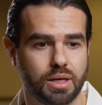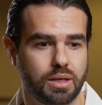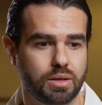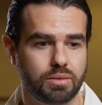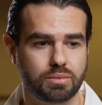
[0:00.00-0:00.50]

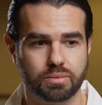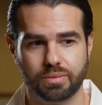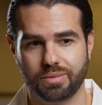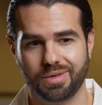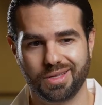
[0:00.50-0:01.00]
You know,
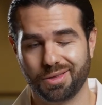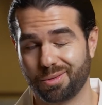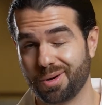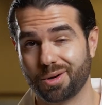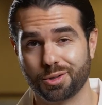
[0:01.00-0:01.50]

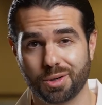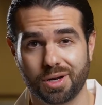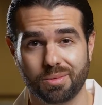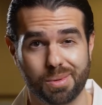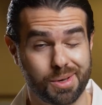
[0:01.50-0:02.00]
throughout our
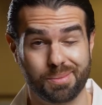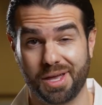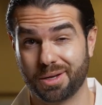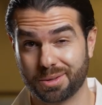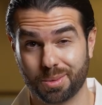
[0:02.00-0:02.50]
training, we become
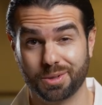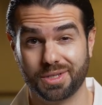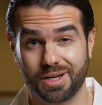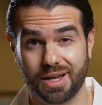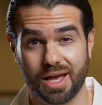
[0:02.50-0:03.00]

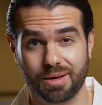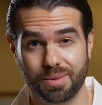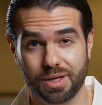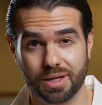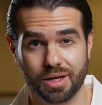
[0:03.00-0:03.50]
experts in
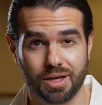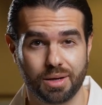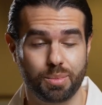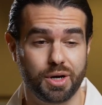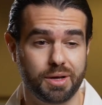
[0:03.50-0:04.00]
anatomy,
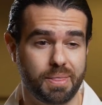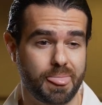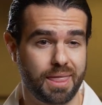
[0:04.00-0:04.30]
but